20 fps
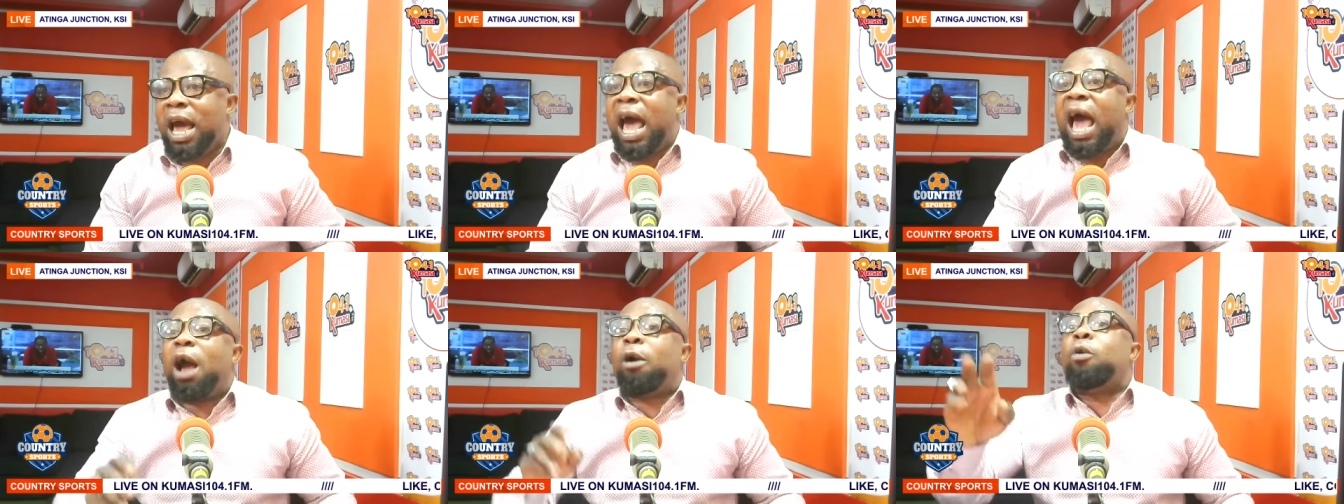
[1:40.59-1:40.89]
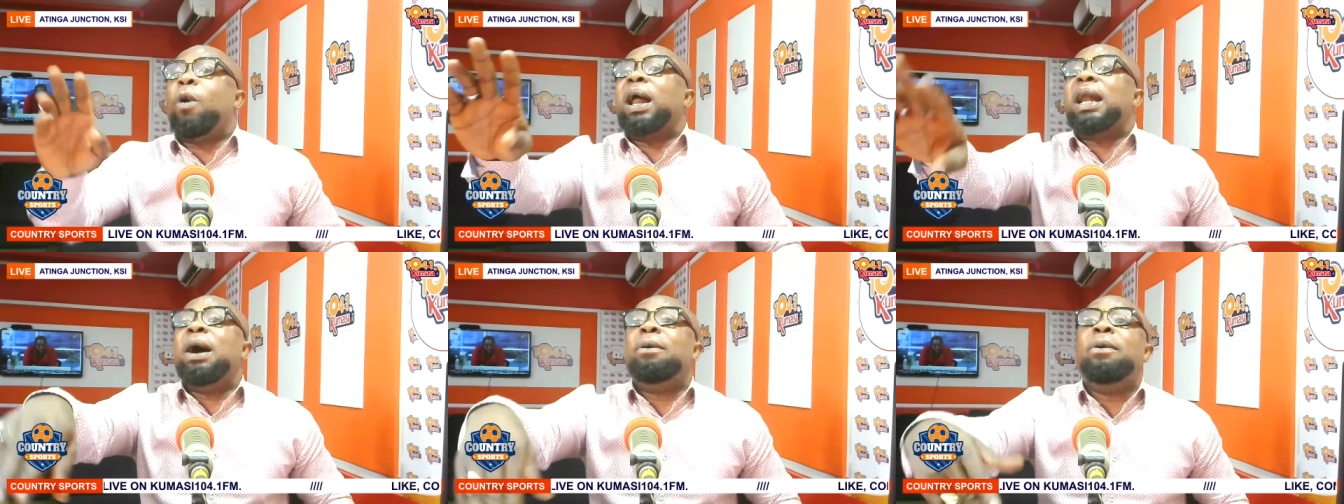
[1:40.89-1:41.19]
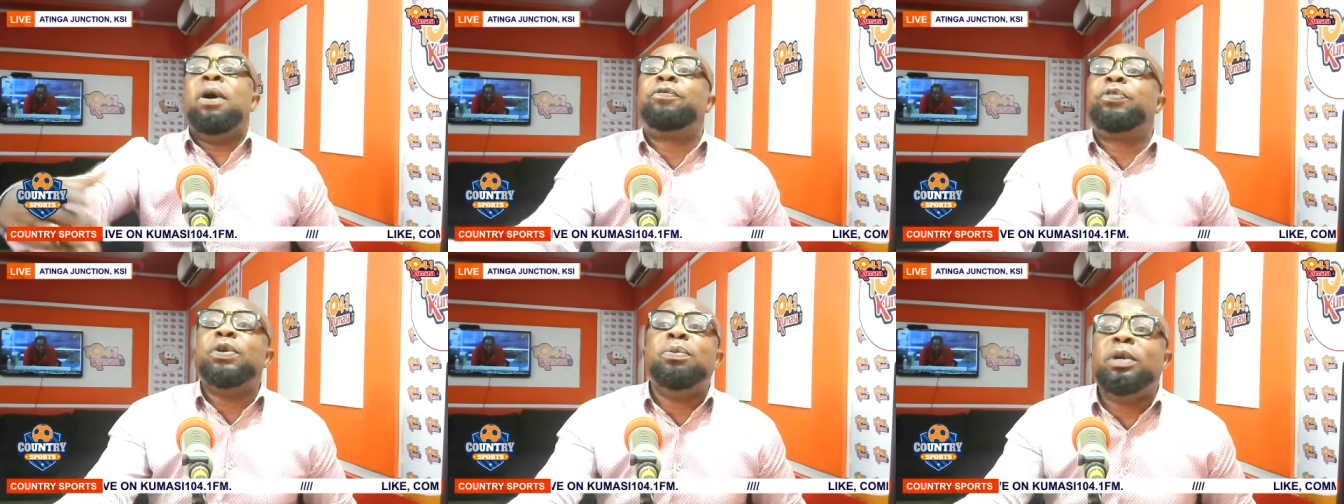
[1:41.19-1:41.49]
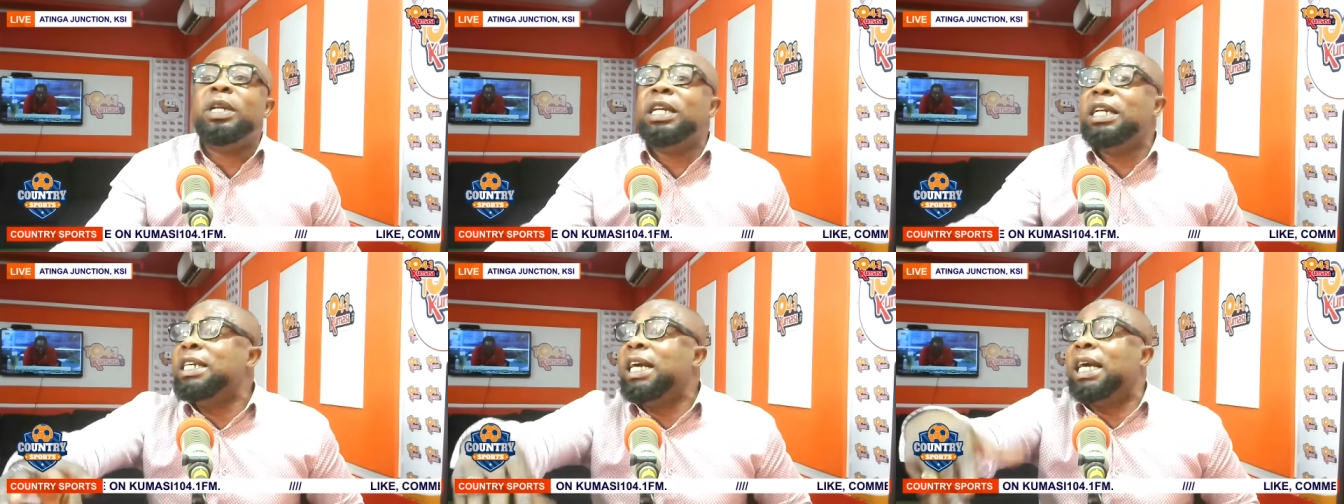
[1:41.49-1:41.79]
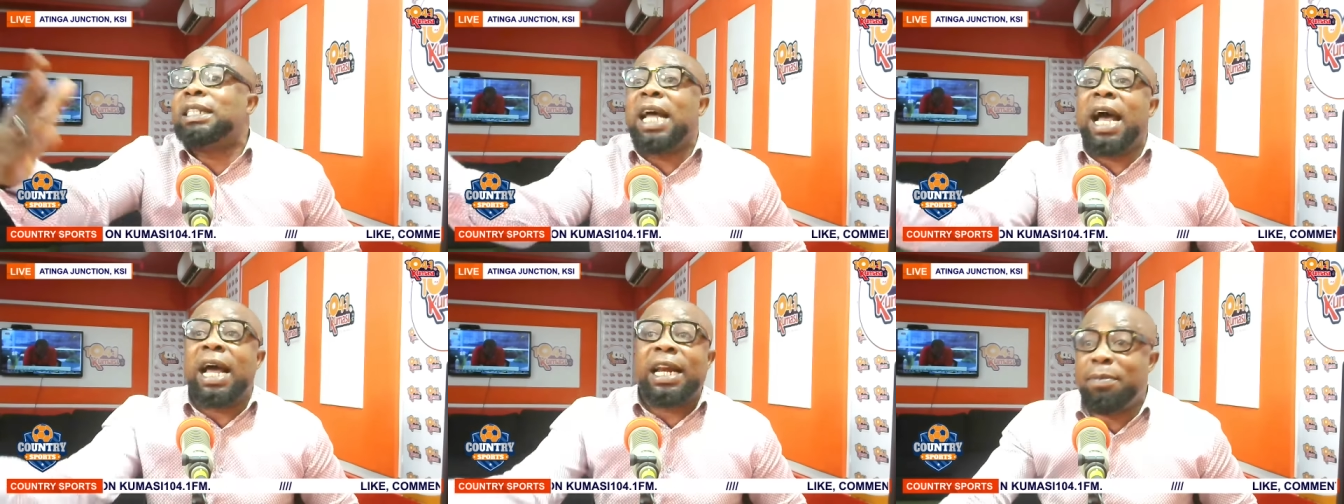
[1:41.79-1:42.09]
Akwana were free money
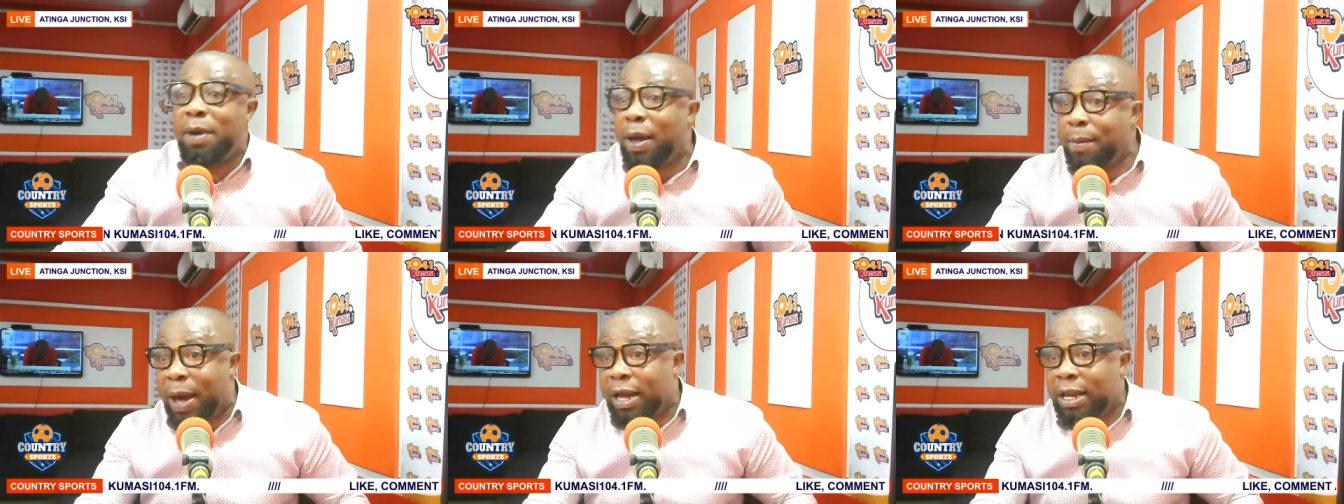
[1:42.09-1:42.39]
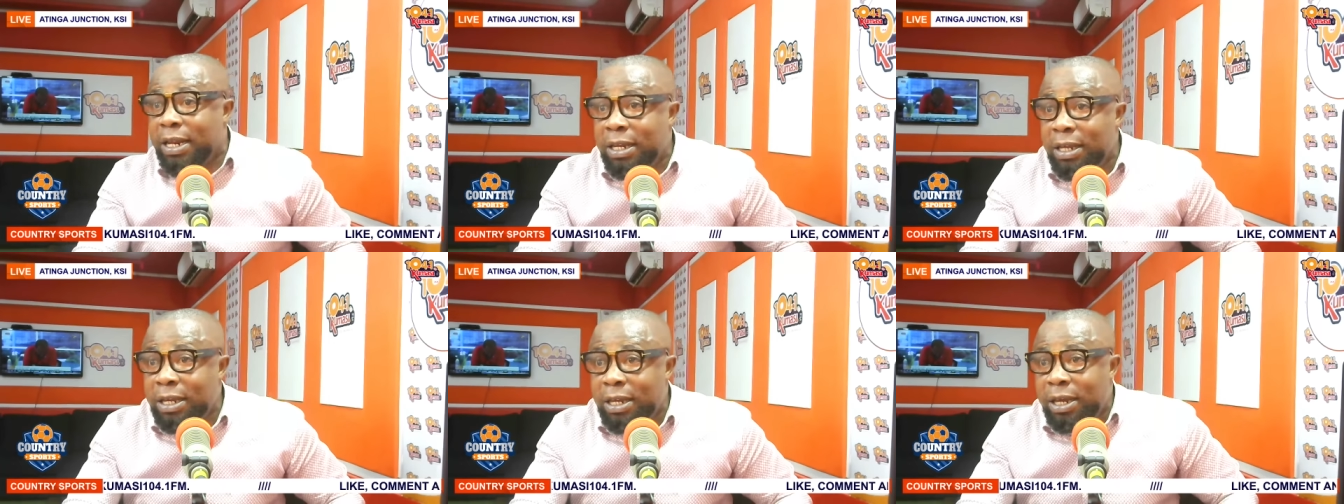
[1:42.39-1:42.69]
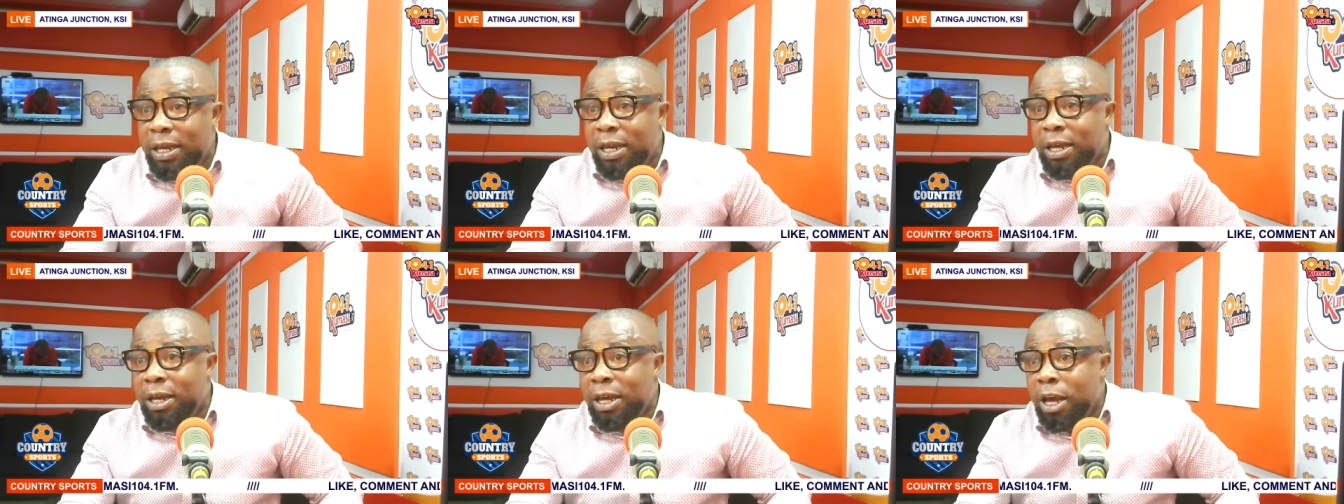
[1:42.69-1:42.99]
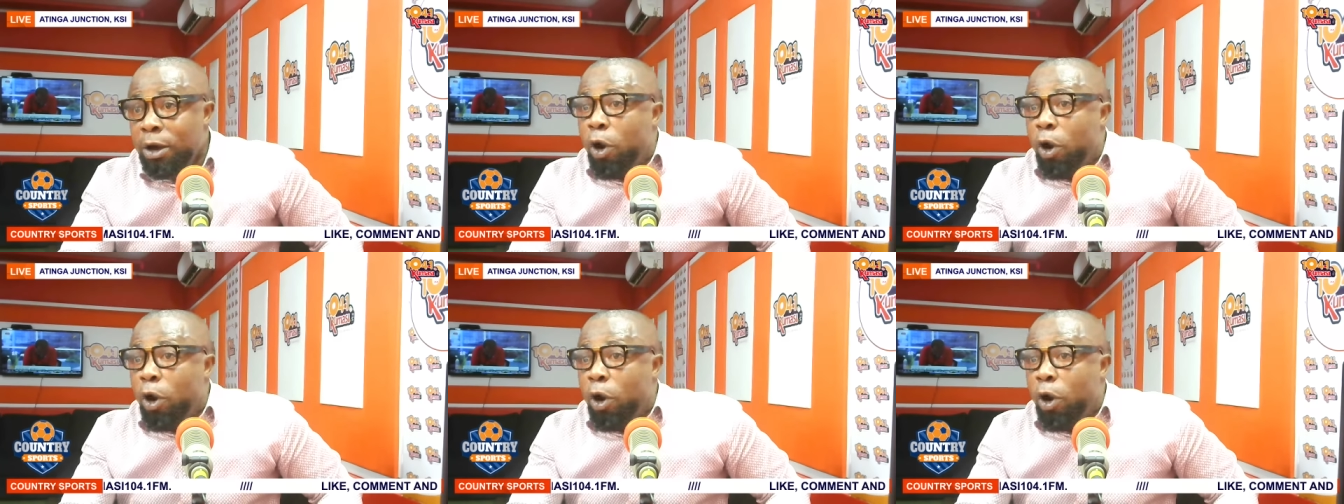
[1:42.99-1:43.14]
yes I never. Oh yes.